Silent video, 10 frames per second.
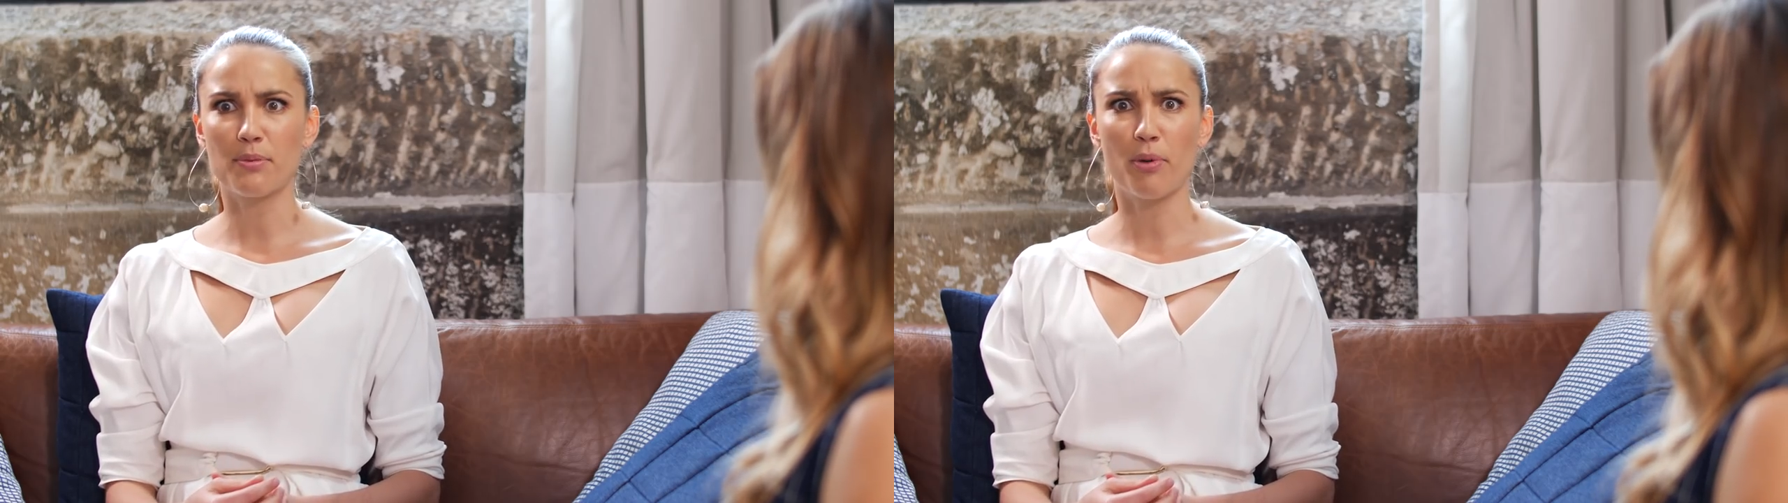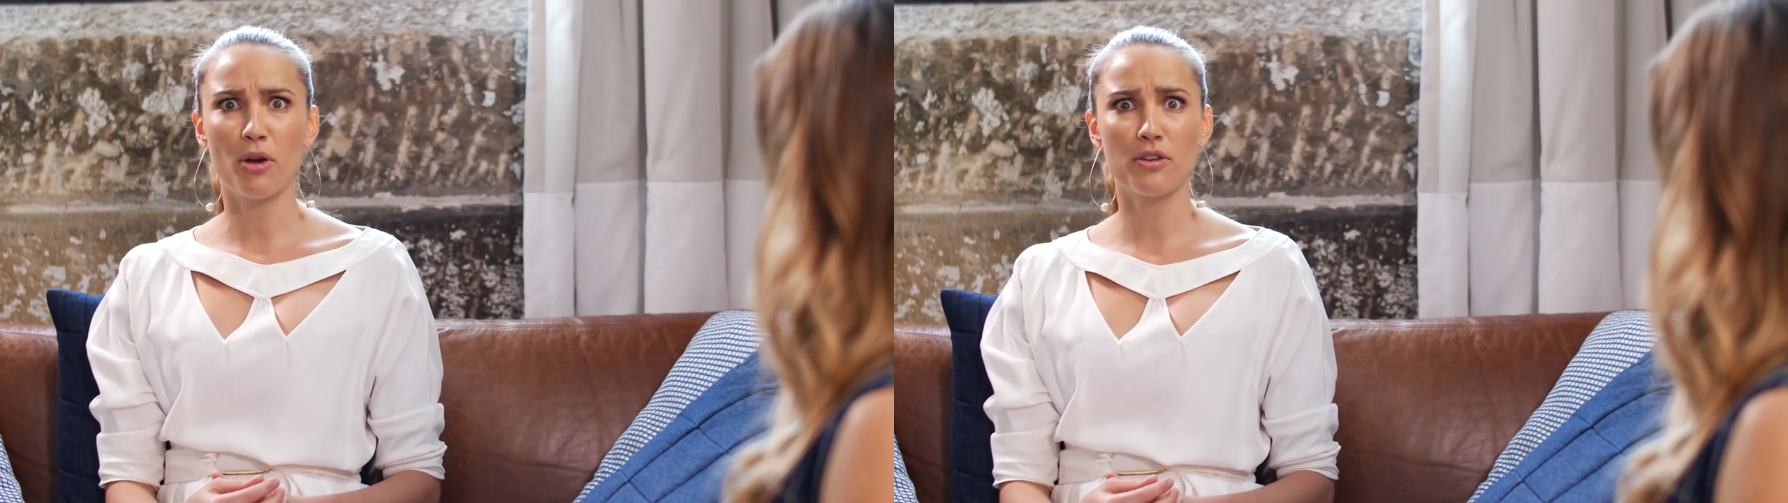
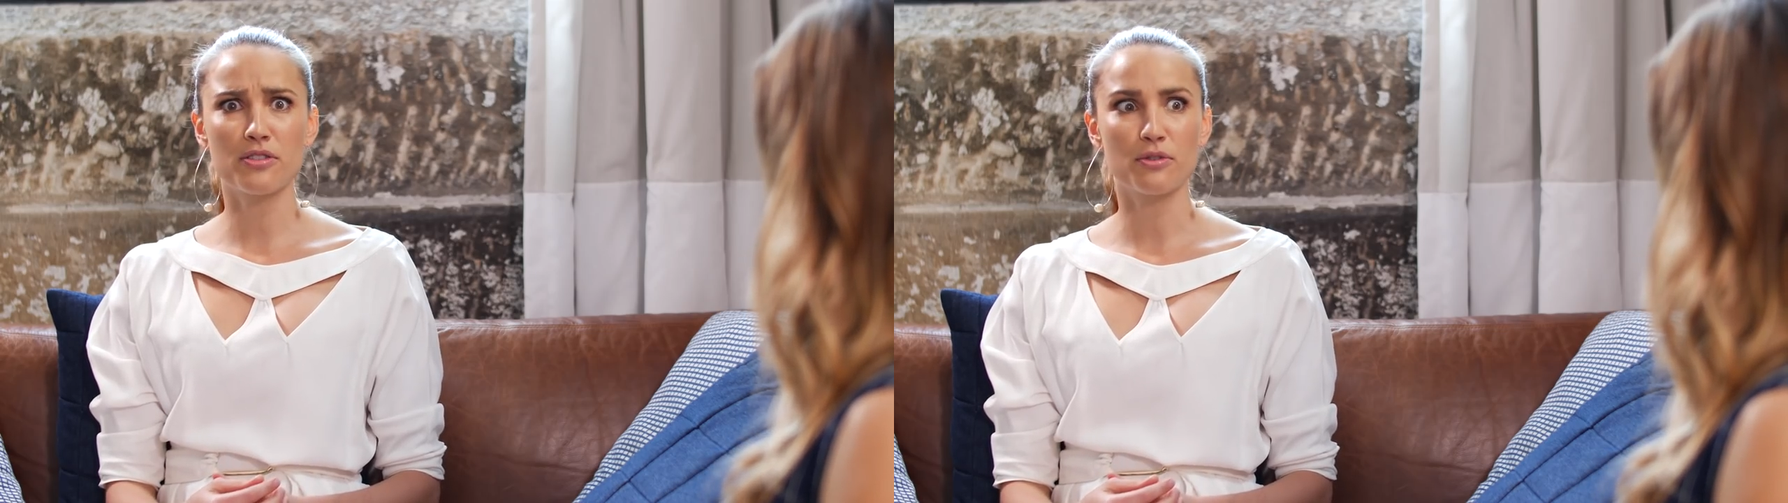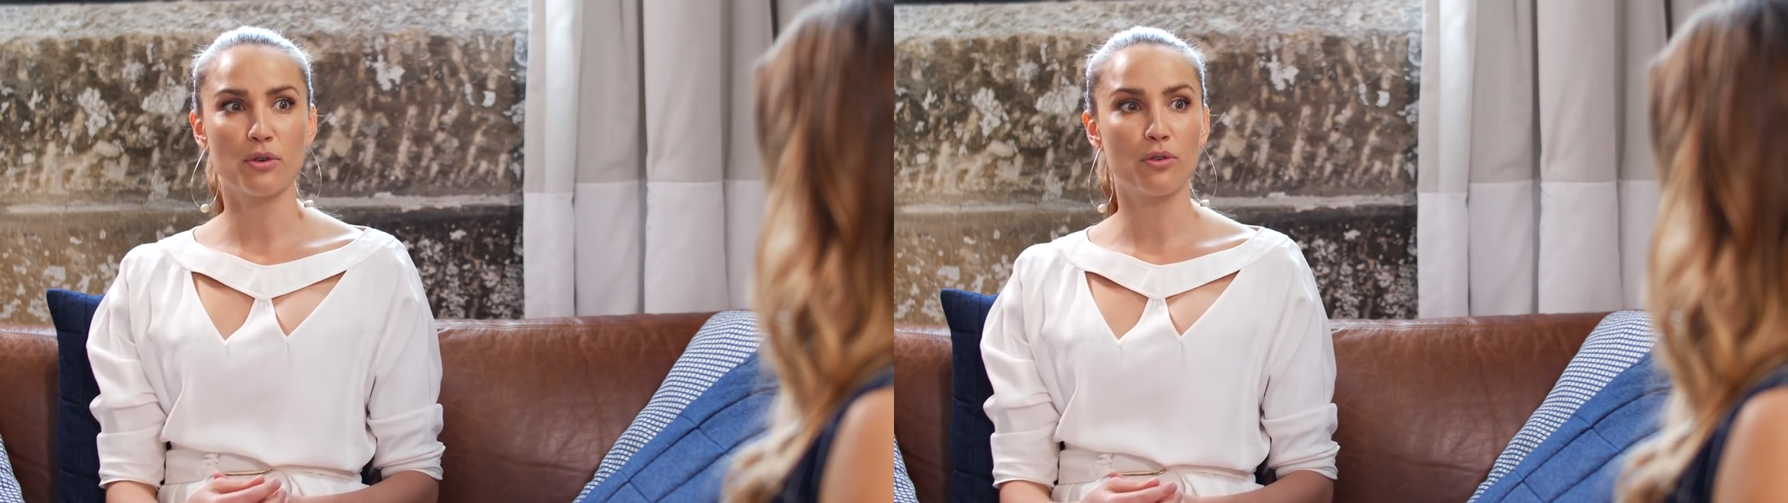the
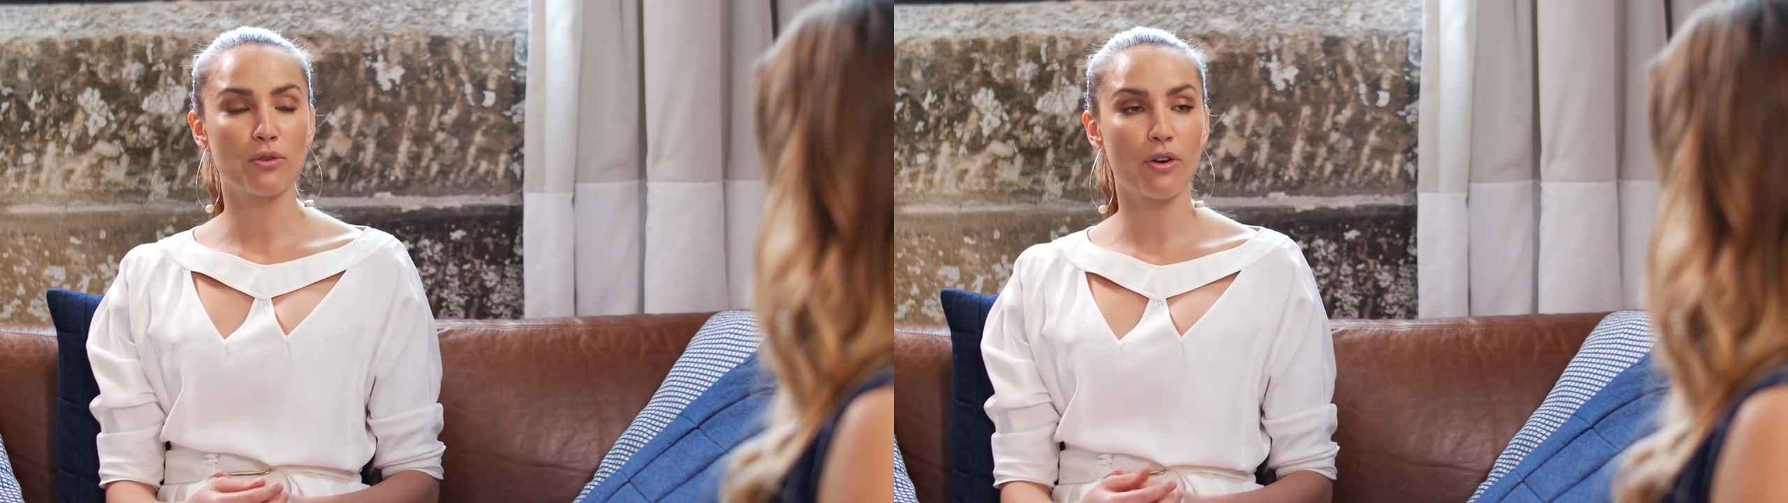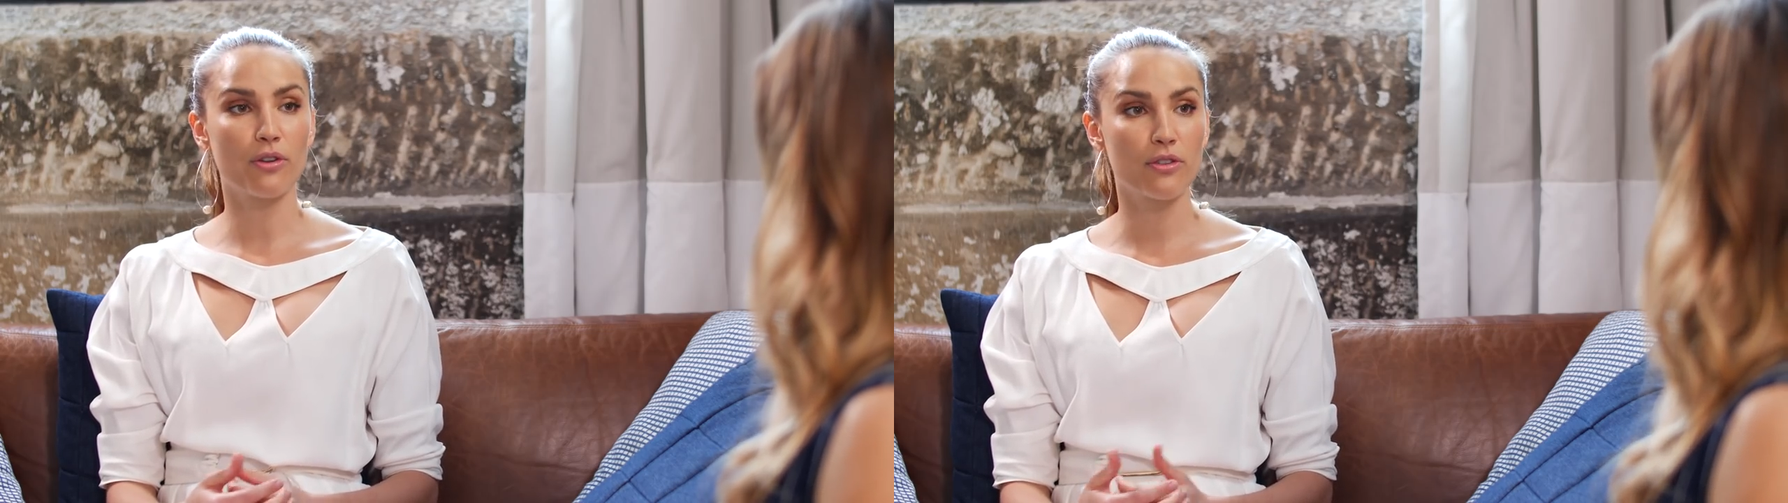personal
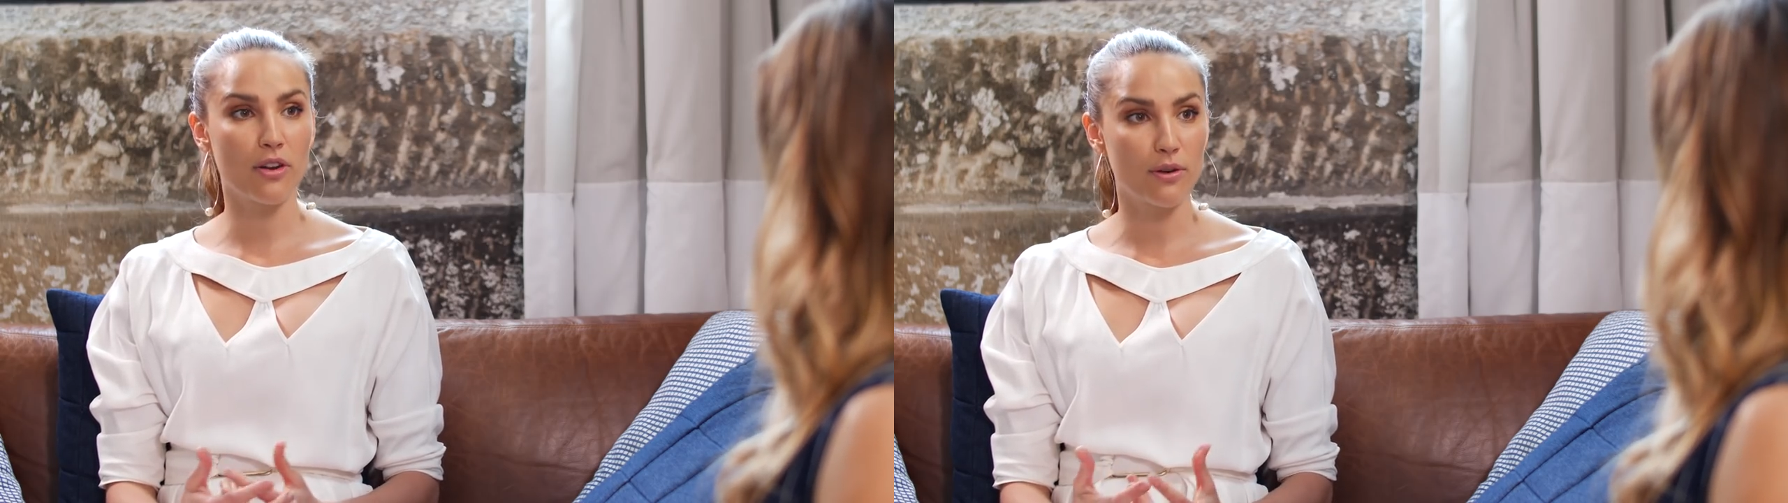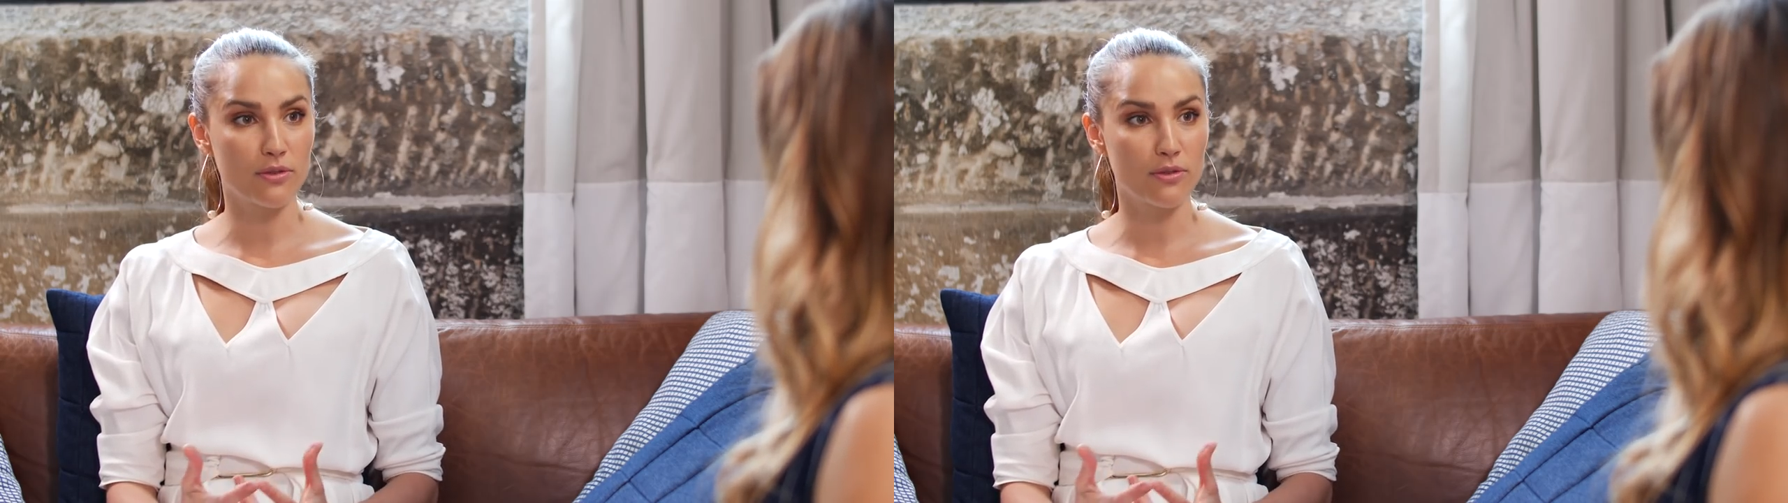growth that I